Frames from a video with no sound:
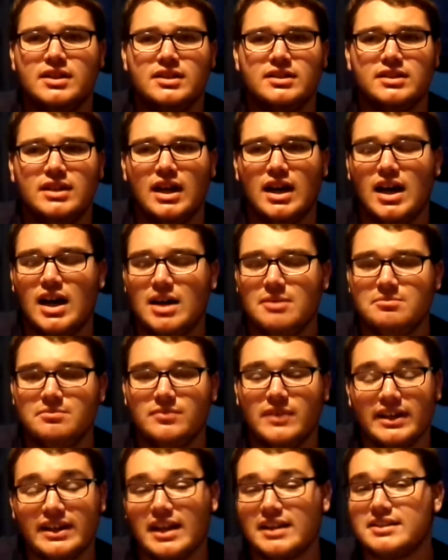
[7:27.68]

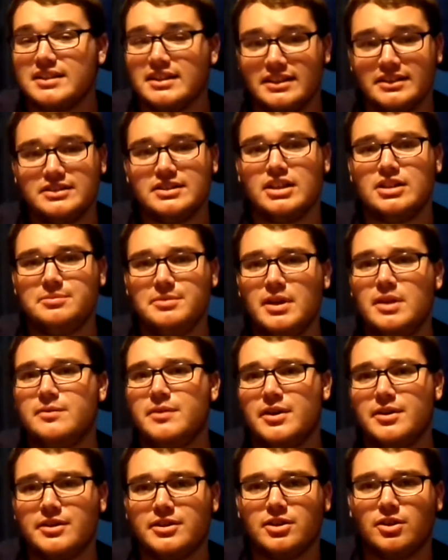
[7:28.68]
Like I said, it's going to be a
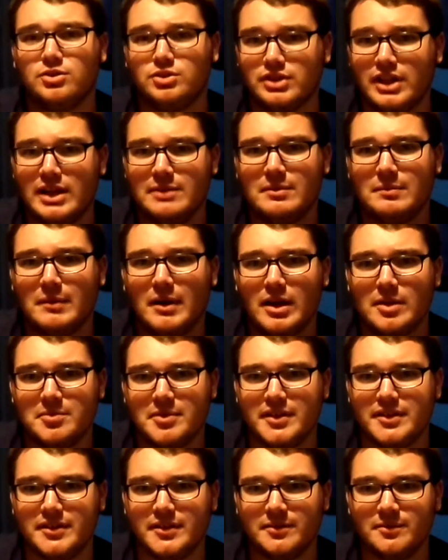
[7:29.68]
very close game in my
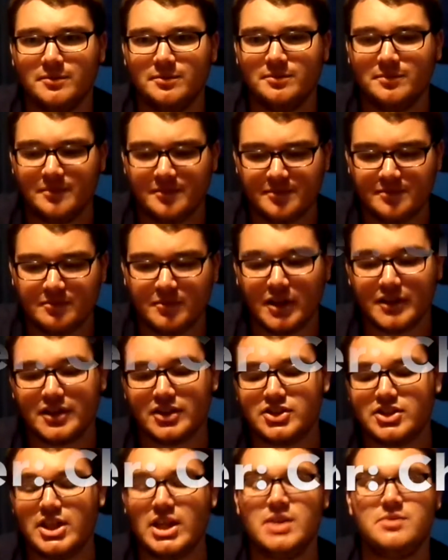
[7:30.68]
opinion, but the
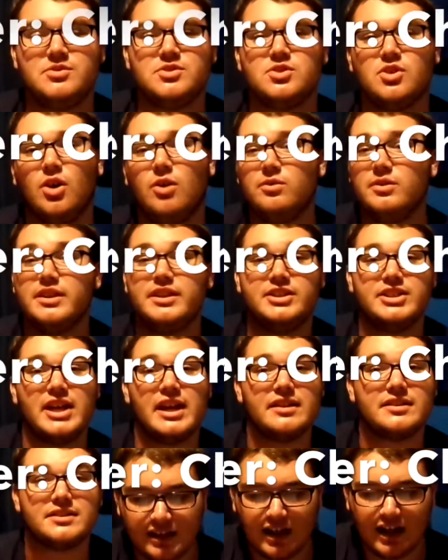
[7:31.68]
Chiefs over the
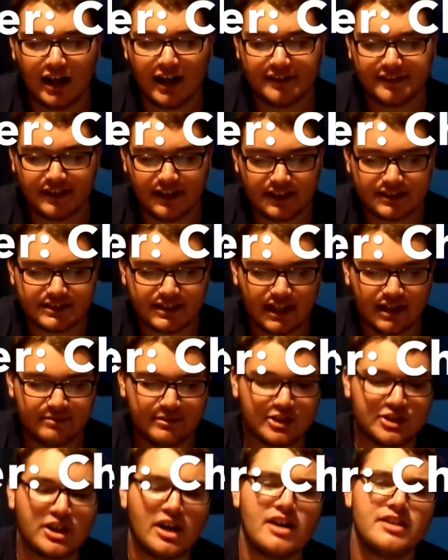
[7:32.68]
Jets. The next game, the
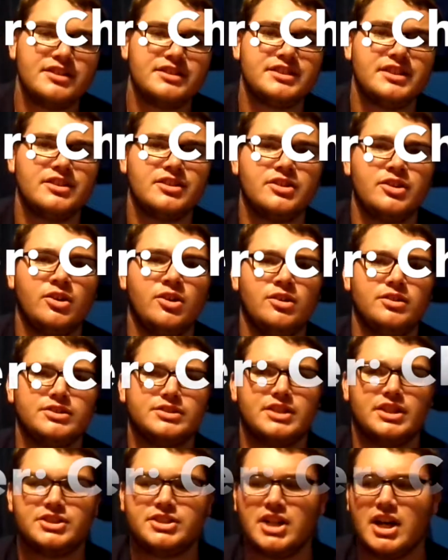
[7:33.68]
Chargers and the Colts.
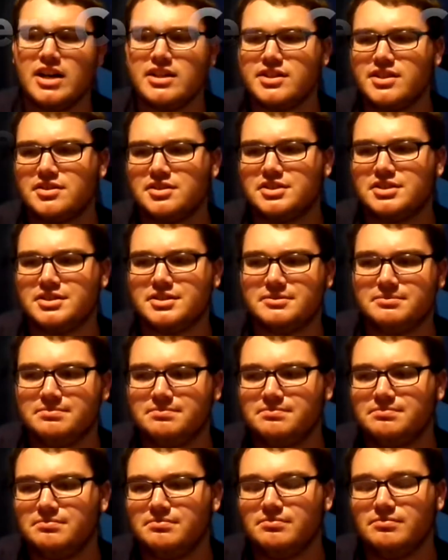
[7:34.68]
The Chargers
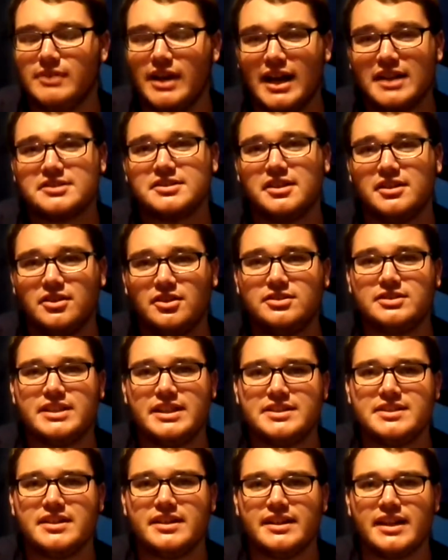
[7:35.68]
actually look
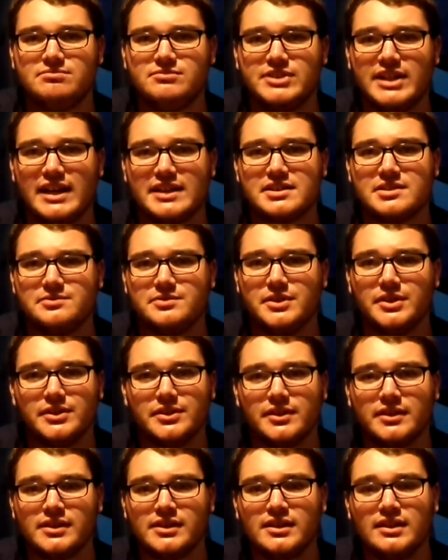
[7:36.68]
decent against
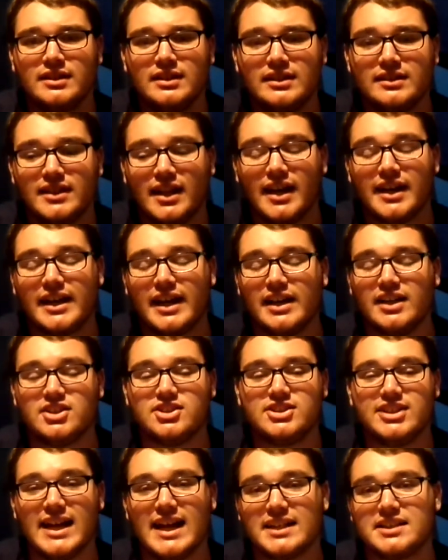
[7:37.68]
Jacksonville. Then again, it's
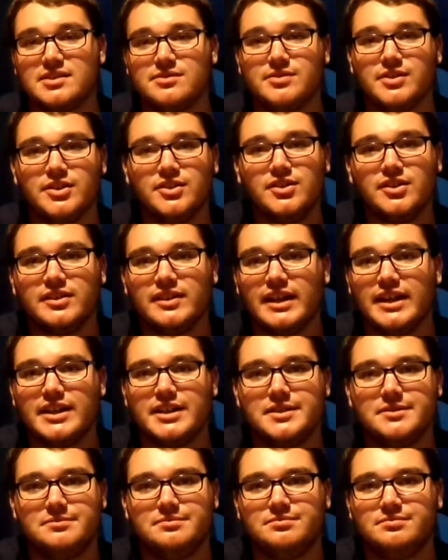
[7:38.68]
Jacksonville, and
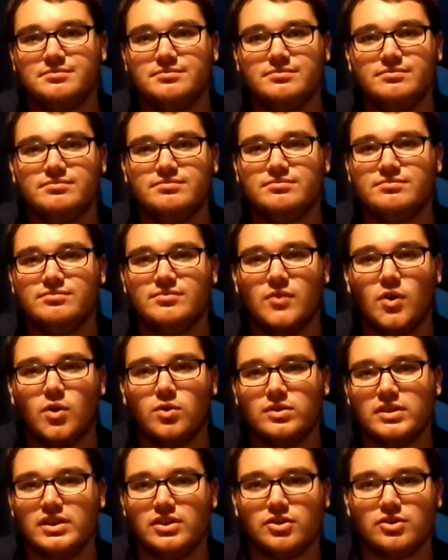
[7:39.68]
they've
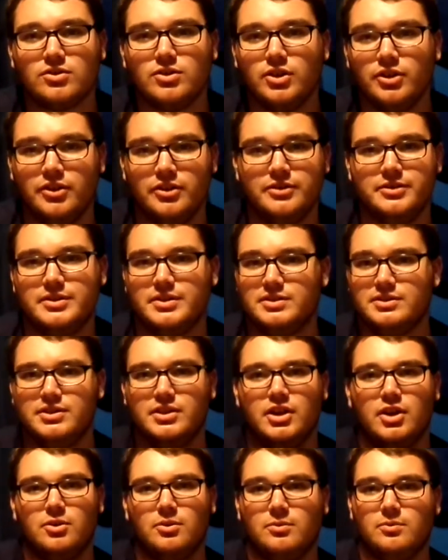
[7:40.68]
only looked good, you
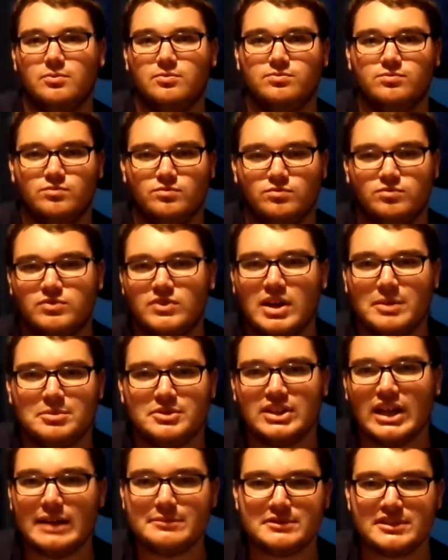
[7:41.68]
know, a couple
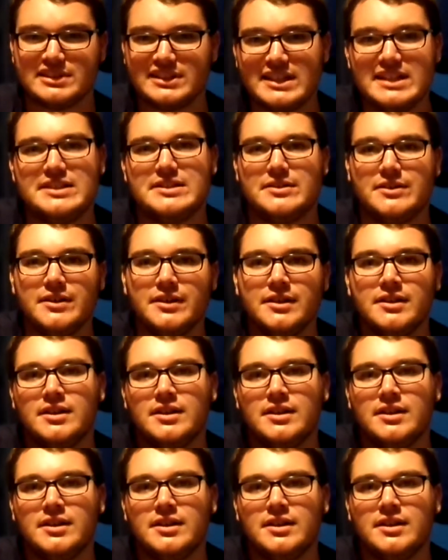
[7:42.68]
times a season.